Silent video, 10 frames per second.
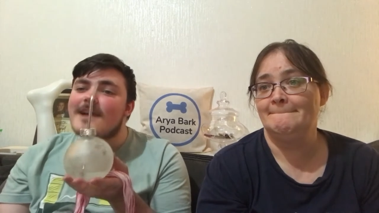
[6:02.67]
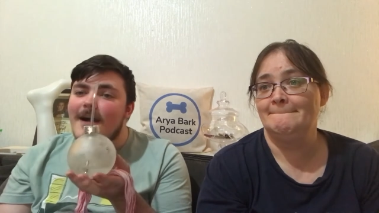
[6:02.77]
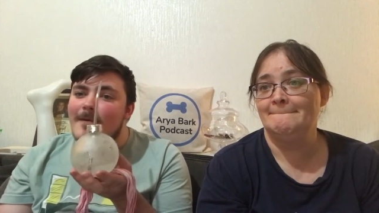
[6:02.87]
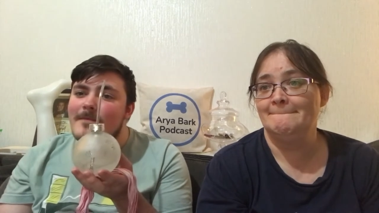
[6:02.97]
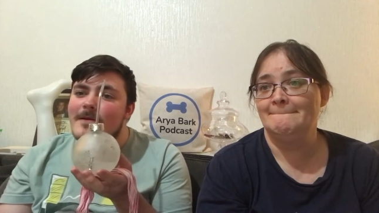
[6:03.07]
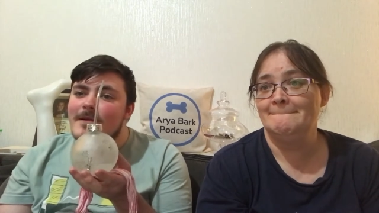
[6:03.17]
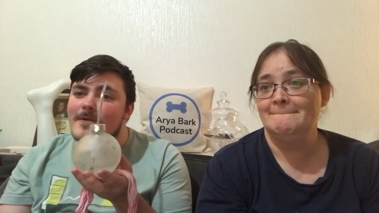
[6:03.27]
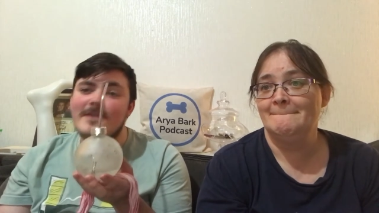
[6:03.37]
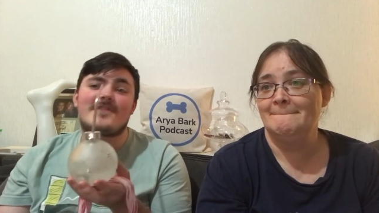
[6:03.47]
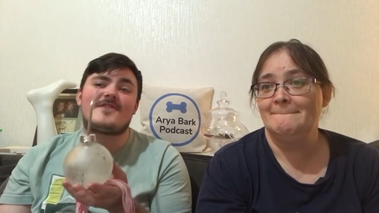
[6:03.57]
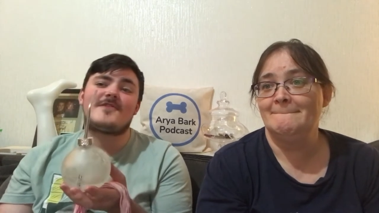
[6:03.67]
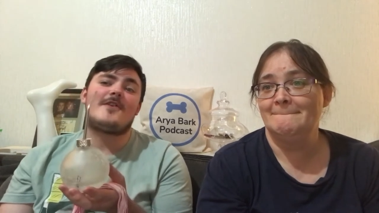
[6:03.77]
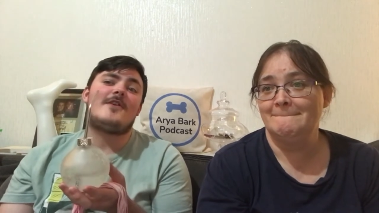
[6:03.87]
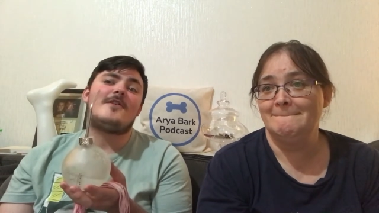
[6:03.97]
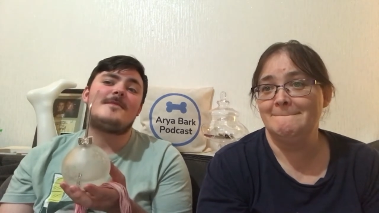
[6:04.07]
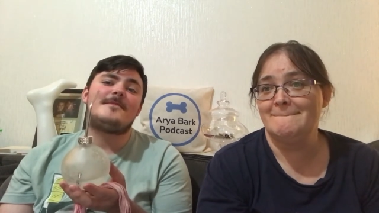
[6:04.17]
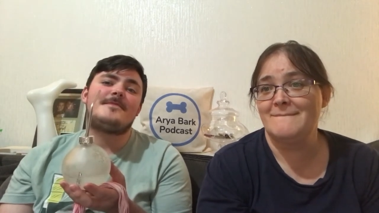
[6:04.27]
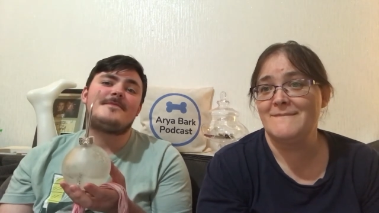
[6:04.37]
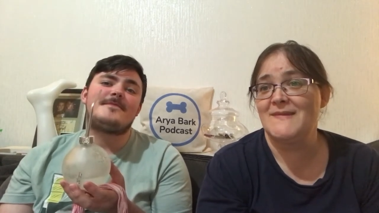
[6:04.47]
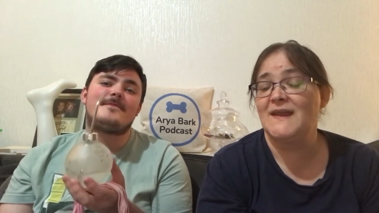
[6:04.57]
Speaker 1: come with a straw.
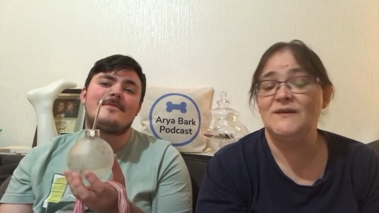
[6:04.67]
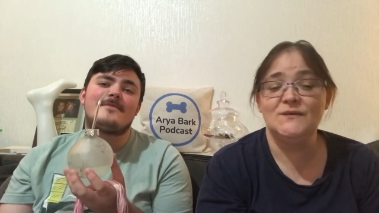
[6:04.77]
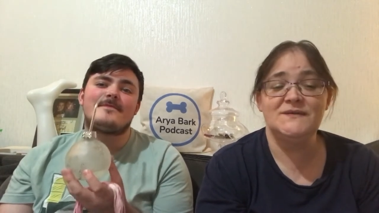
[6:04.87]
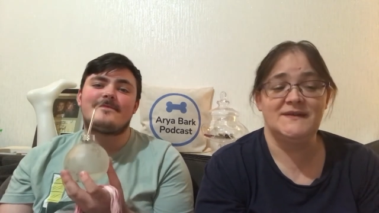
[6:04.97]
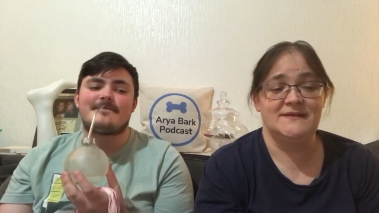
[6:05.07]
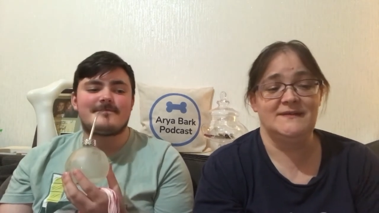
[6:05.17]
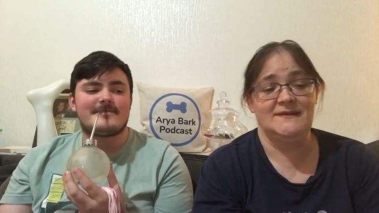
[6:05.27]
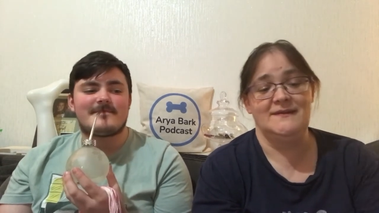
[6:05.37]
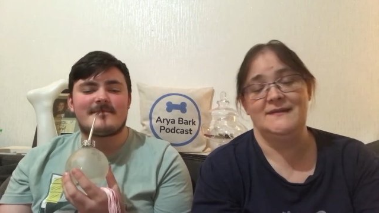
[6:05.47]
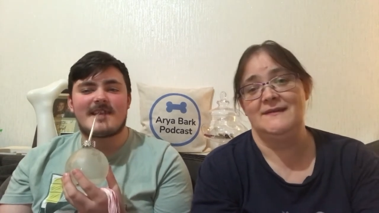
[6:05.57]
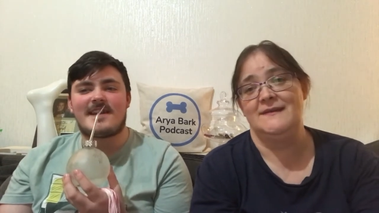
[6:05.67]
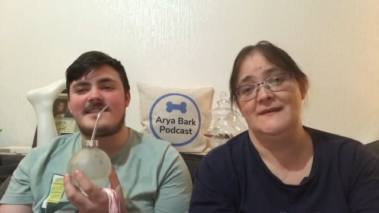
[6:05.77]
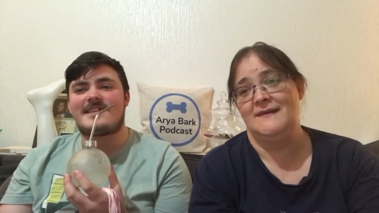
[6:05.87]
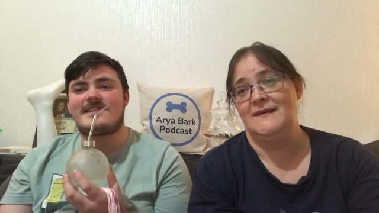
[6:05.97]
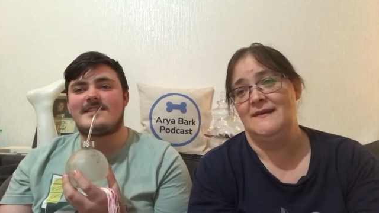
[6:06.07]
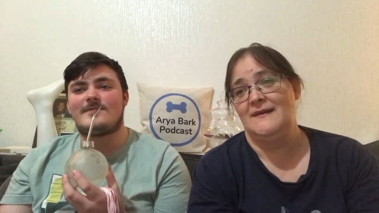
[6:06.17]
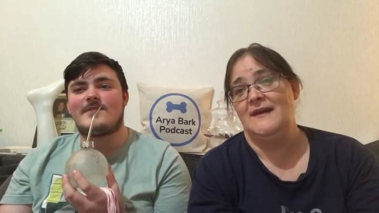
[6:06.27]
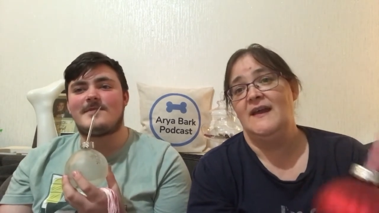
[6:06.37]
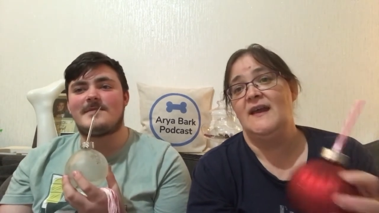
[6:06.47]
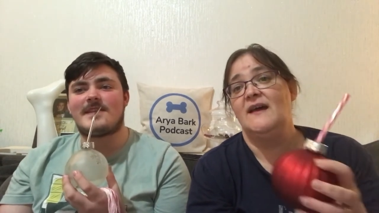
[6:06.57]
I know it didn't. And I didn't know
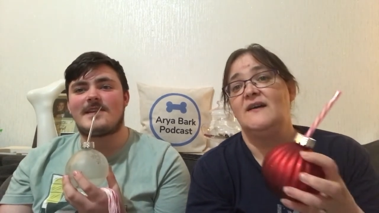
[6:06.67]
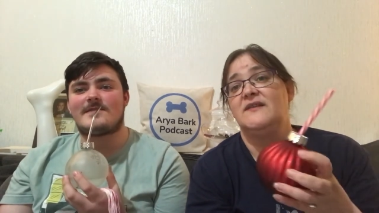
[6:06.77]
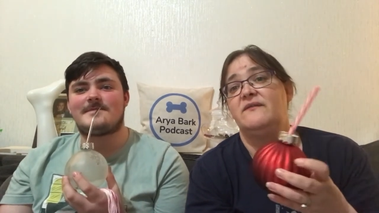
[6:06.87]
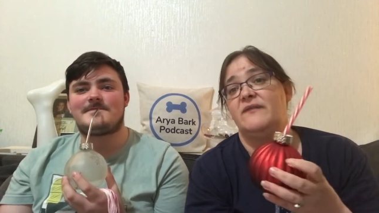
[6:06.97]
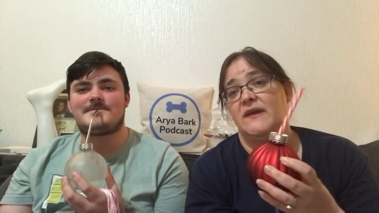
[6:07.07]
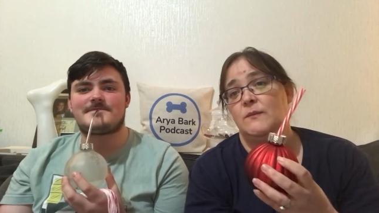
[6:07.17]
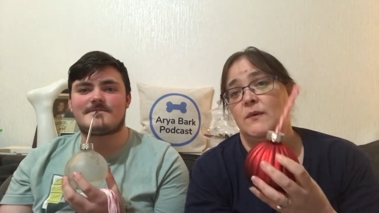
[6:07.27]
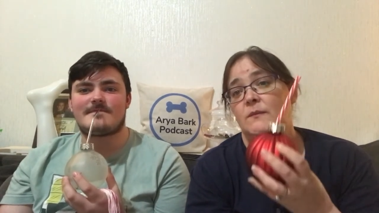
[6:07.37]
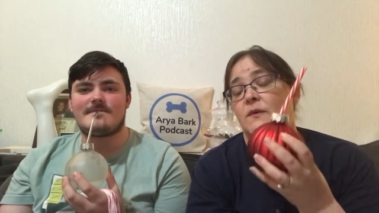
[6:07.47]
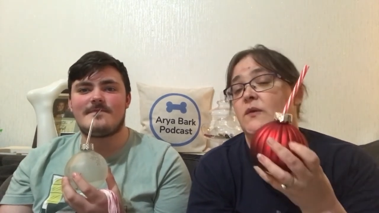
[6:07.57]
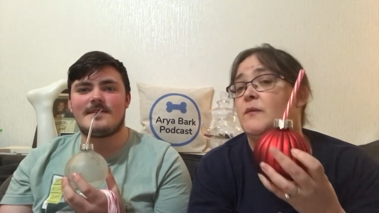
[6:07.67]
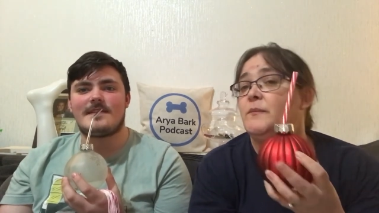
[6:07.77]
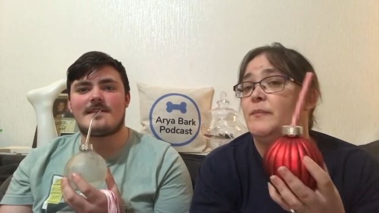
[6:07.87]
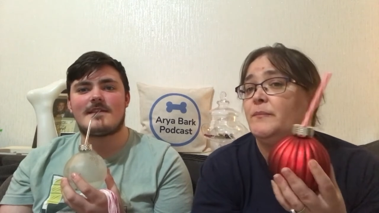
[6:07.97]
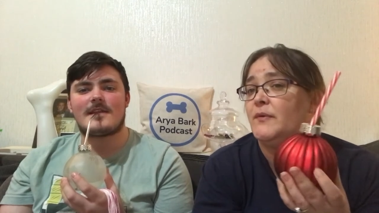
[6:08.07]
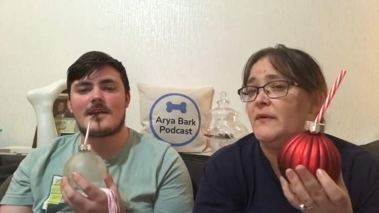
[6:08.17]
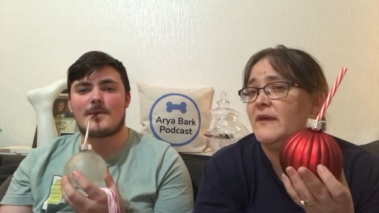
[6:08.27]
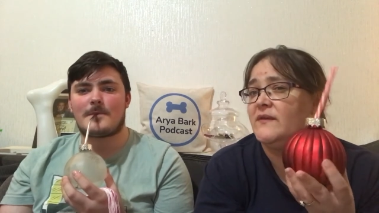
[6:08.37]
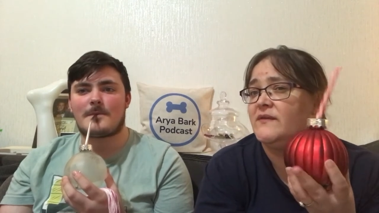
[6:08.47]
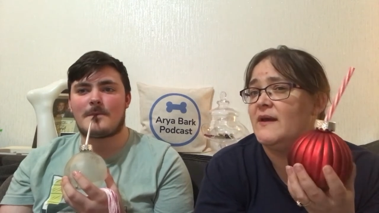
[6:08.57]
what it'd be and like. I had to
Speaker 2: fight them. Now you brought
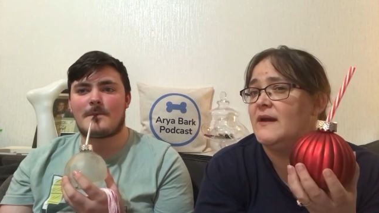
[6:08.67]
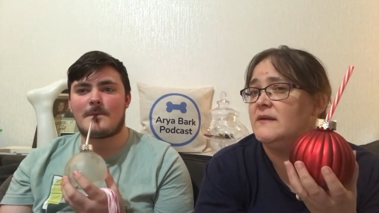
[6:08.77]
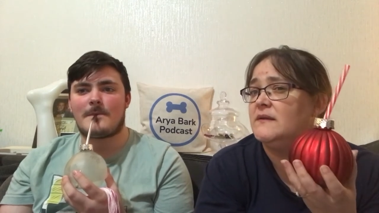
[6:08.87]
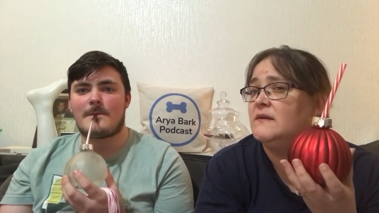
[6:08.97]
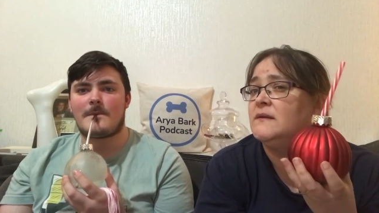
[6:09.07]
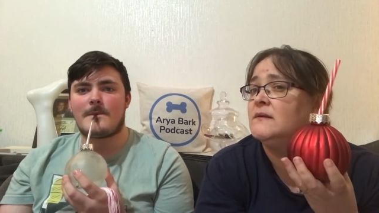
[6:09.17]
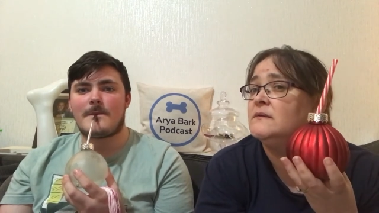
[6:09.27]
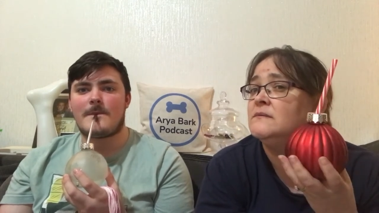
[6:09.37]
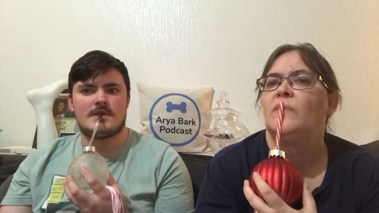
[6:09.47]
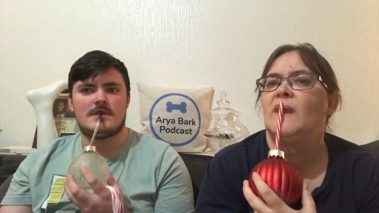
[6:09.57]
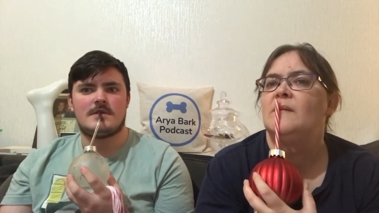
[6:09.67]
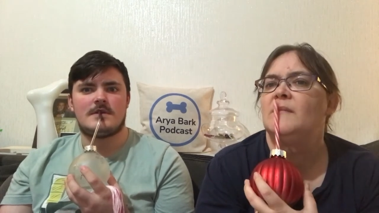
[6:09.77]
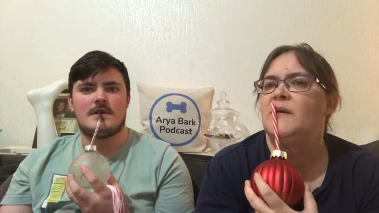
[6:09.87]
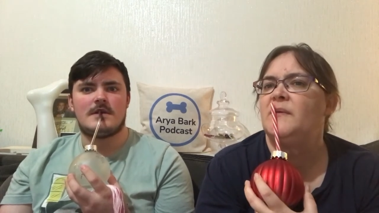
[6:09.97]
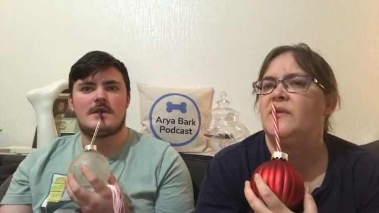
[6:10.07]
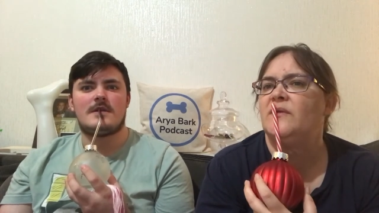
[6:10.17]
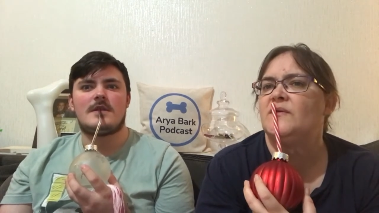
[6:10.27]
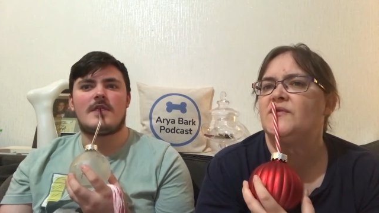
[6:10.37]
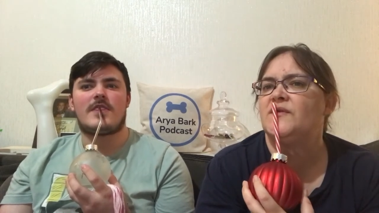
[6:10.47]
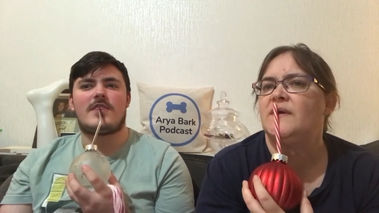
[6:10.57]
this in, maybe
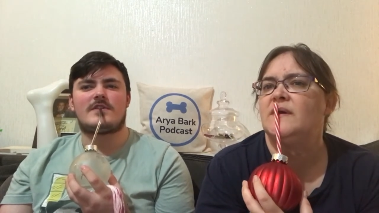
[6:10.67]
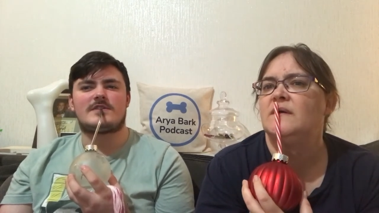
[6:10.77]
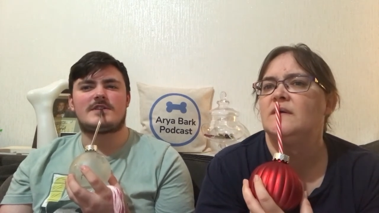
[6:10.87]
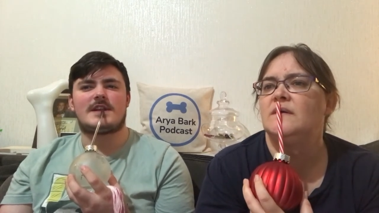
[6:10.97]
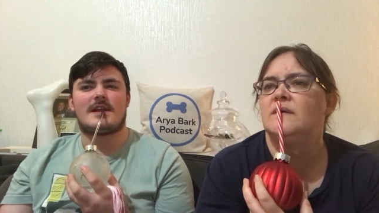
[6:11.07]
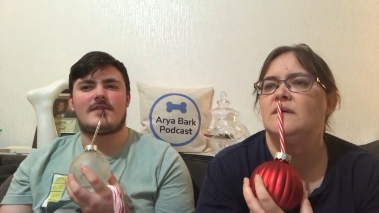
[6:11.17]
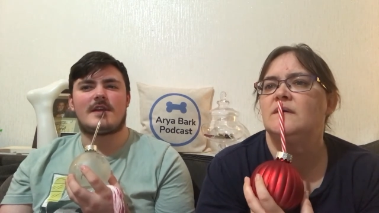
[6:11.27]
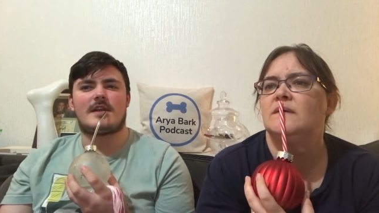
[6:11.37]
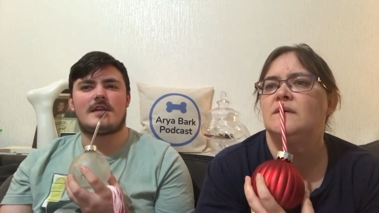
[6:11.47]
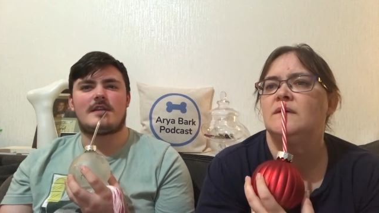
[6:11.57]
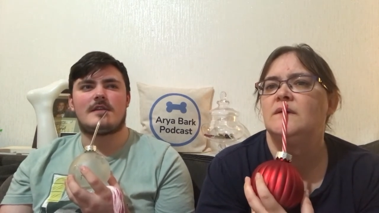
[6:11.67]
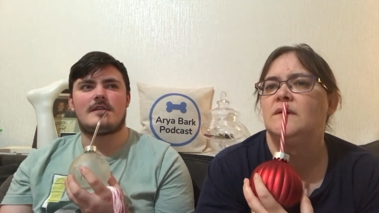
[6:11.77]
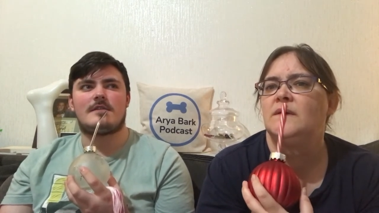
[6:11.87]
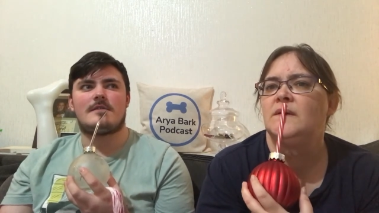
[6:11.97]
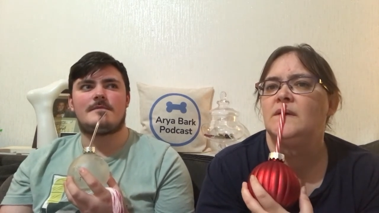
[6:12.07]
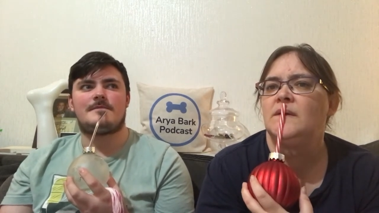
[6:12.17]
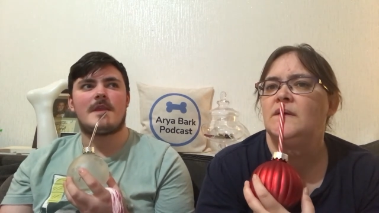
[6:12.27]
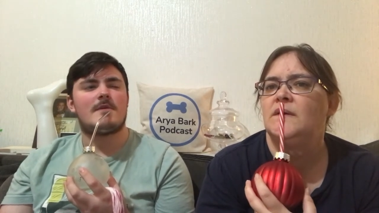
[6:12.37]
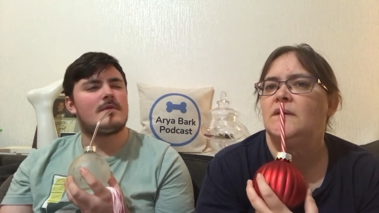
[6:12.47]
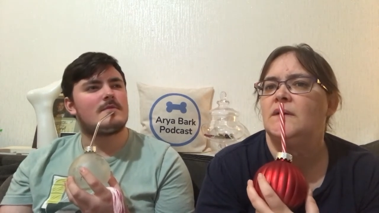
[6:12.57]
Thursday. Thursday,
Speaker 1: I think.
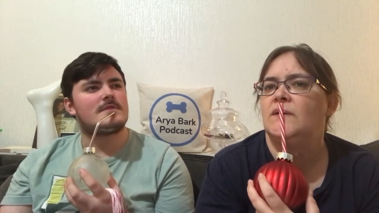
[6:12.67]
When